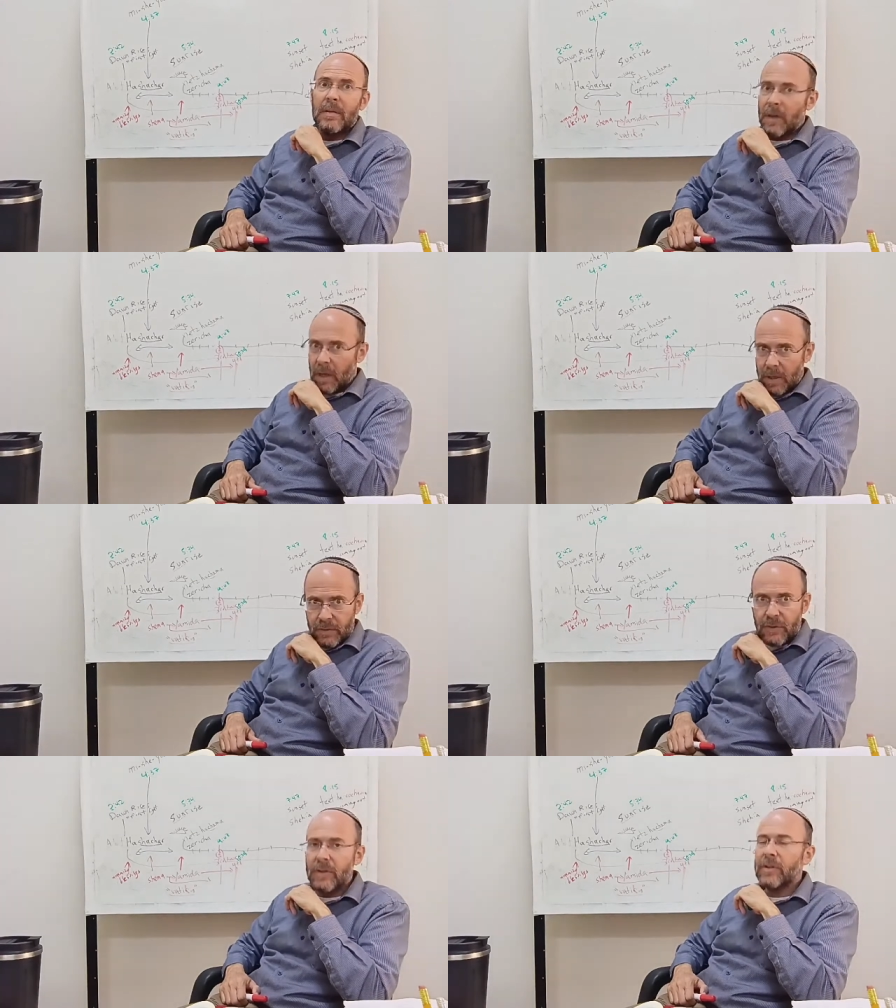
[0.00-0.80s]

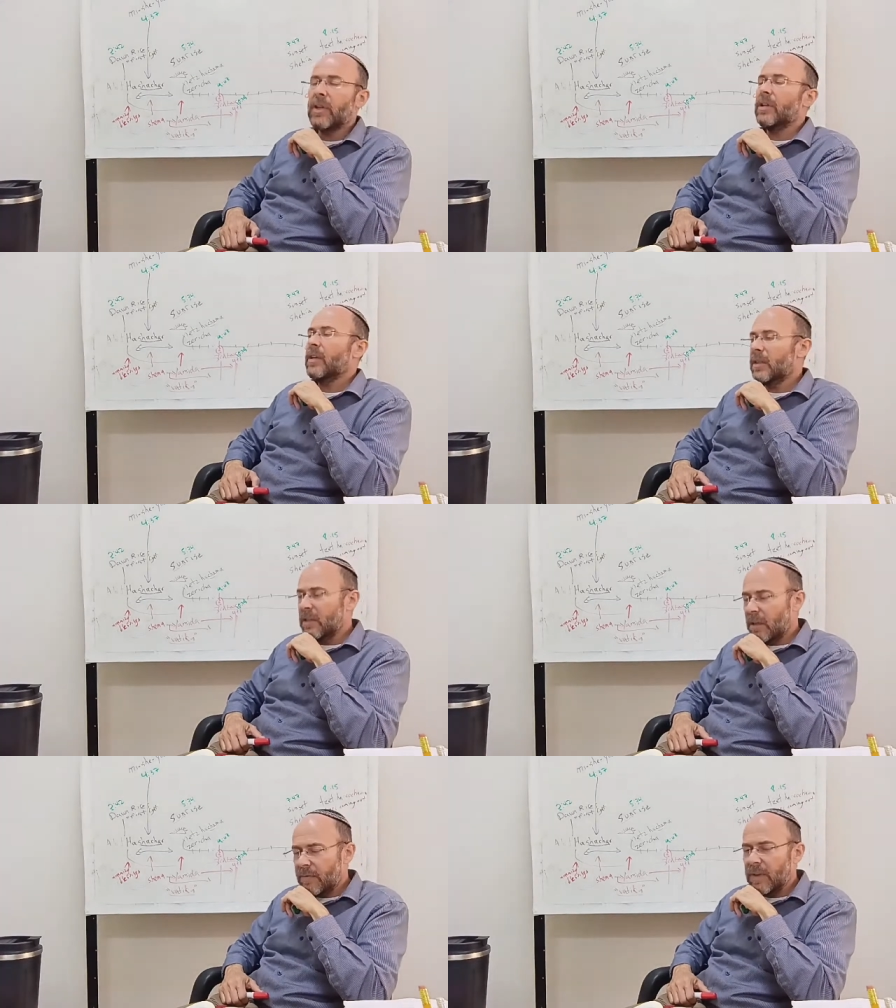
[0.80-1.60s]
Yes,
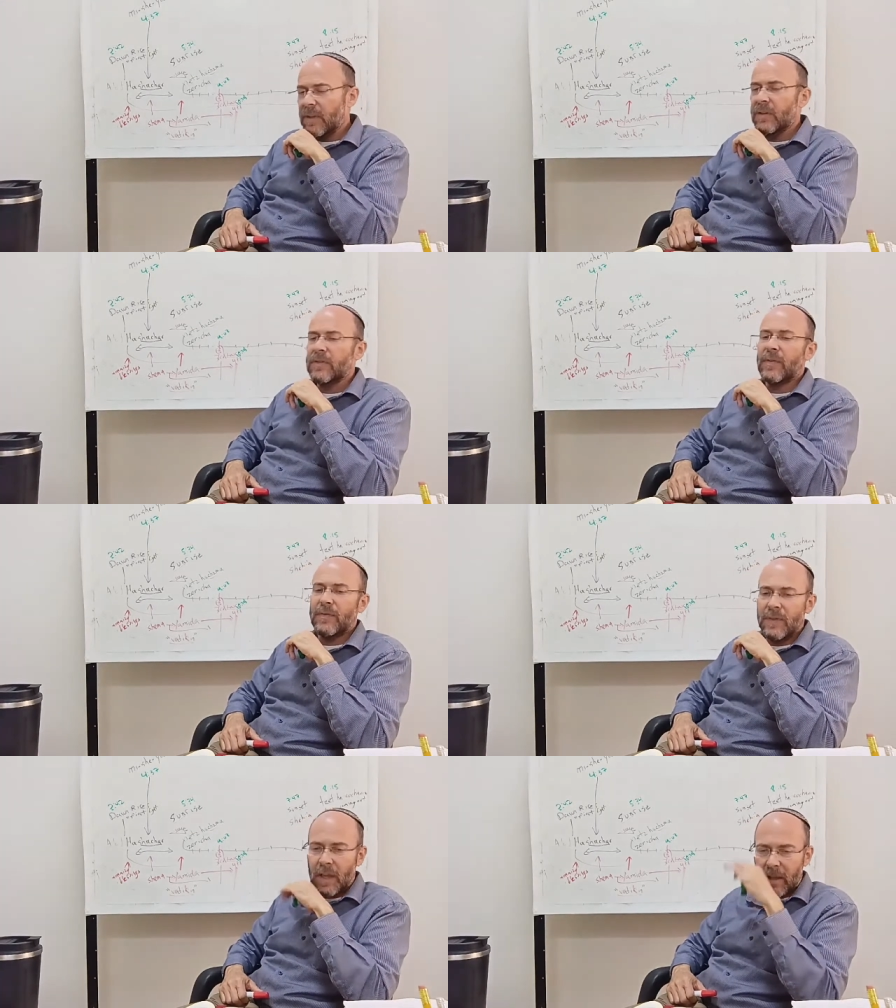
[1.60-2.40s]
Shalatan Sechvi,
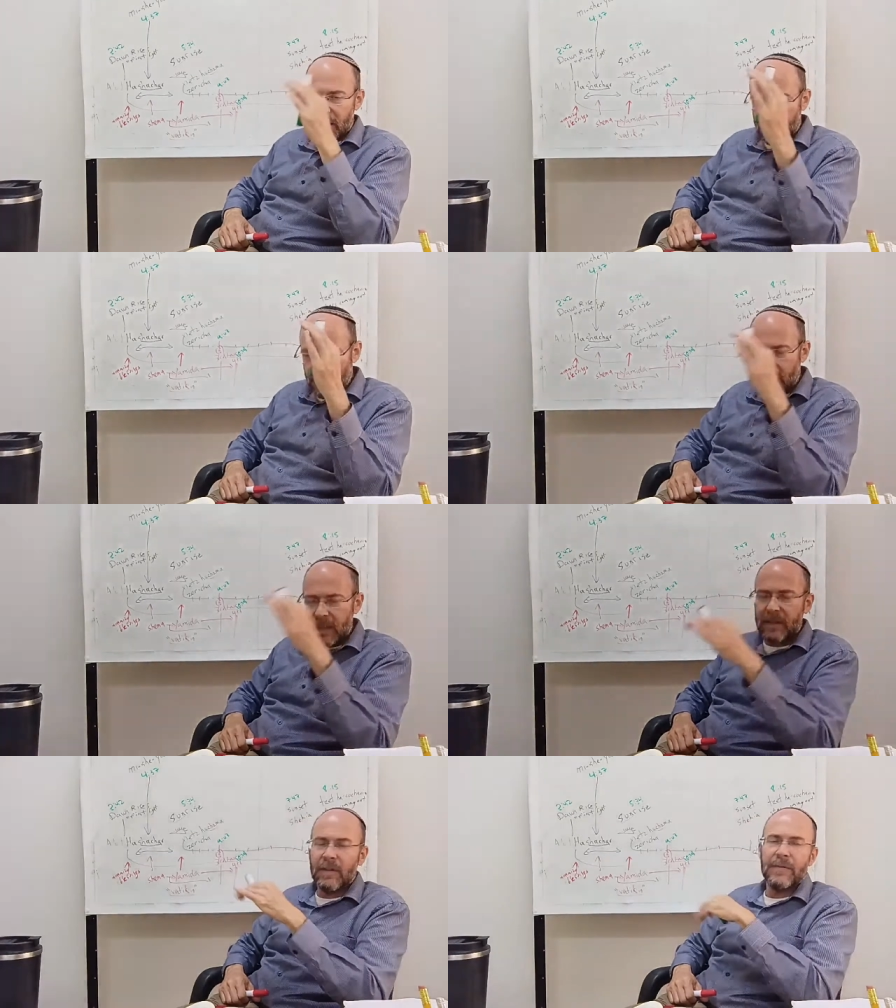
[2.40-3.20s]
that
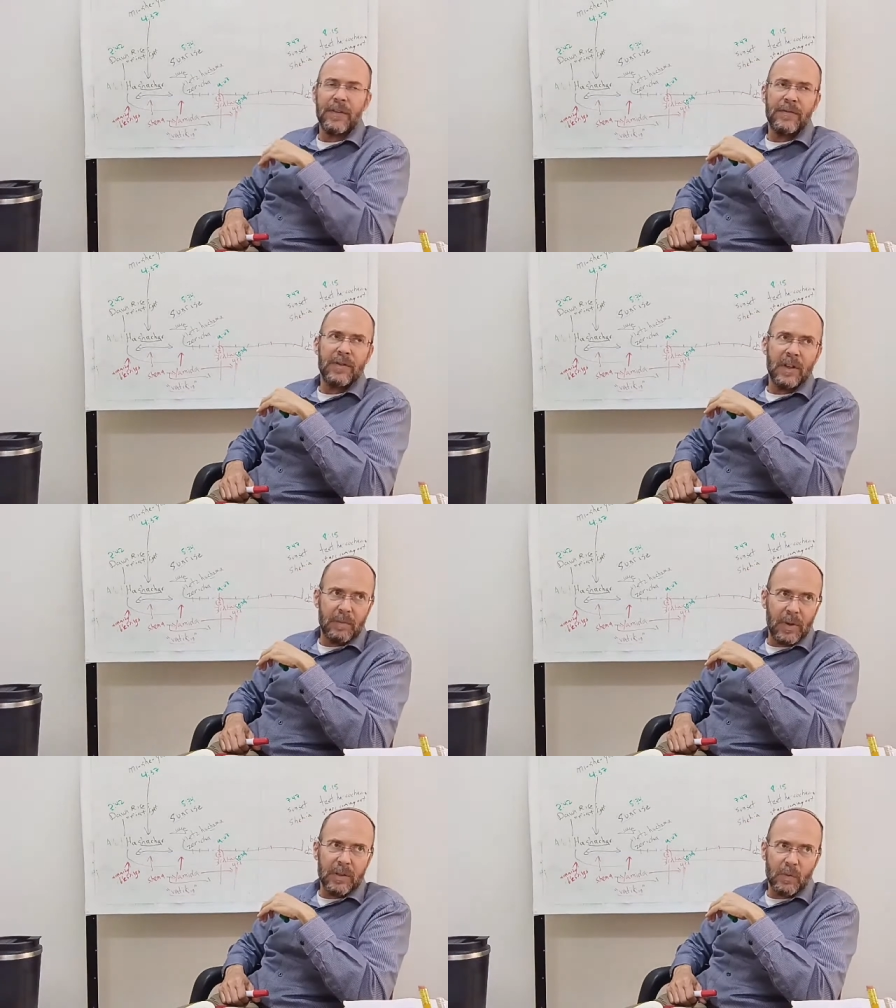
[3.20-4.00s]
list of
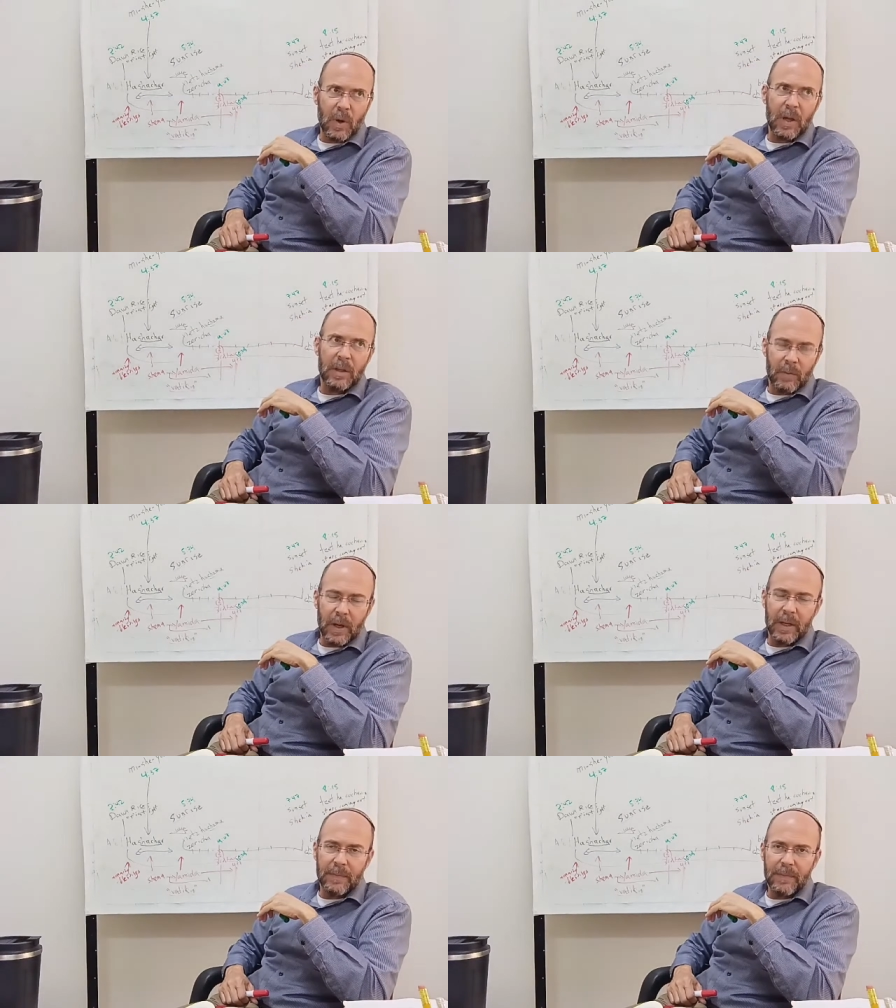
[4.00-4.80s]
15 plus right. 1,
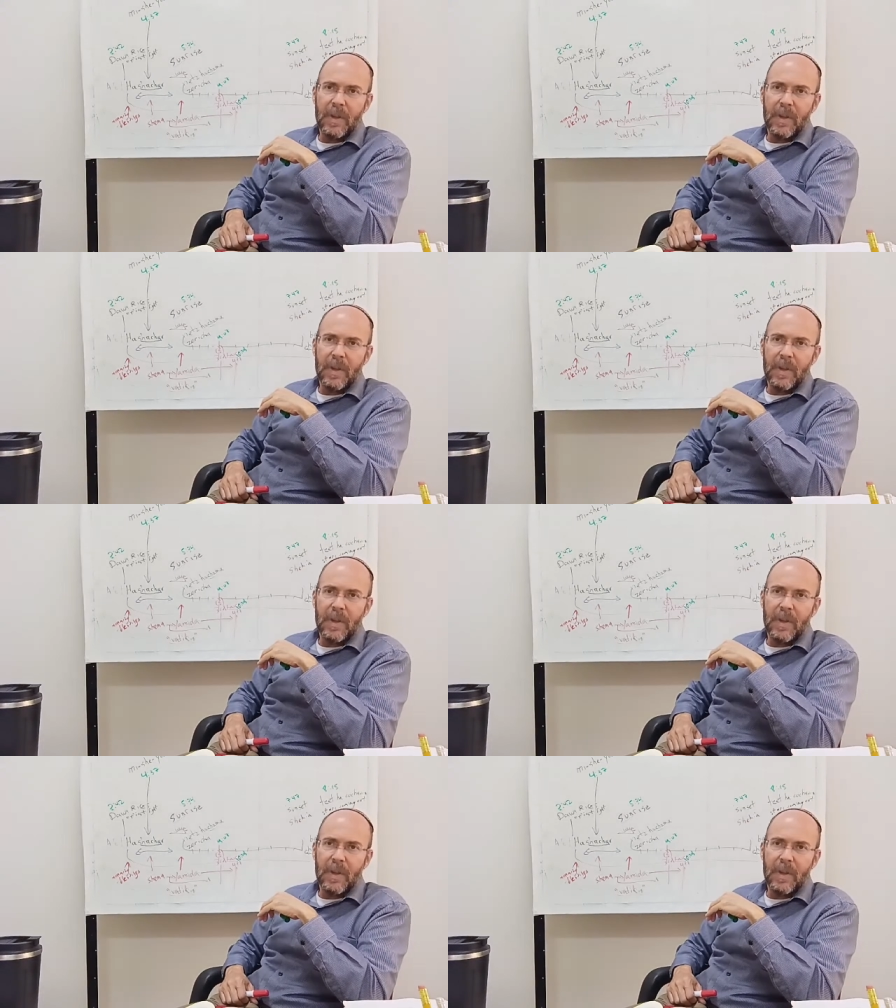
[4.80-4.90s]
right? Yes.